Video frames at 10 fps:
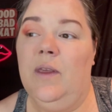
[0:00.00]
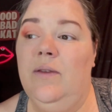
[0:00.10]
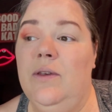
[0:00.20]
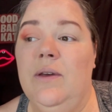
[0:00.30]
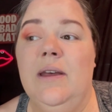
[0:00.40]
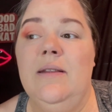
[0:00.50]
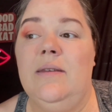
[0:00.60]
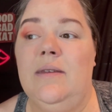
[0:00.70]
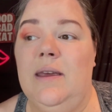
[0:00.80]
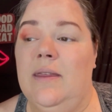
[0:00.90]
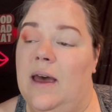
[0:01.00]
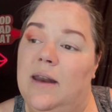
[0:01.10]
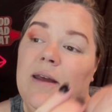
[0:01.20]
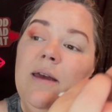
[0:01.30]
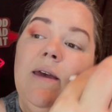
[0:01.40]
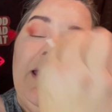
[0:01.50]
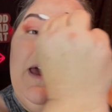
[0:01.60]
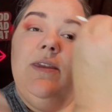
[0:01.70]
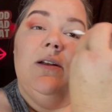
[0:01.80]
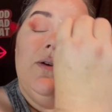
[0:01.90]
So you can see that.
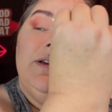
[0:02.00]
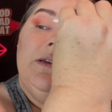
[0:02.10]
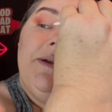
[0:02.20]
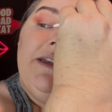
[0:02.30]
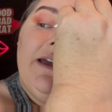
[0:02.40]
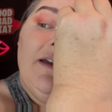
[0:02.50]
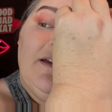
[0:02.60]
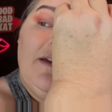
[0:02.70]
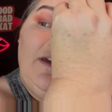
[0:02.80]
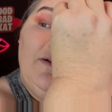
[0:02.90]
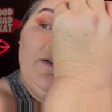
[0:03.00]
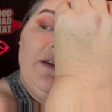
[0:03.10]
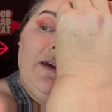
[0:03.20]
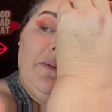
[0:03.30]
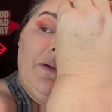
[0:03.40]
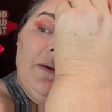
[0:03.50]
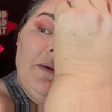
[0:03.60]
And then, of course, I'm going to take a Q-tip.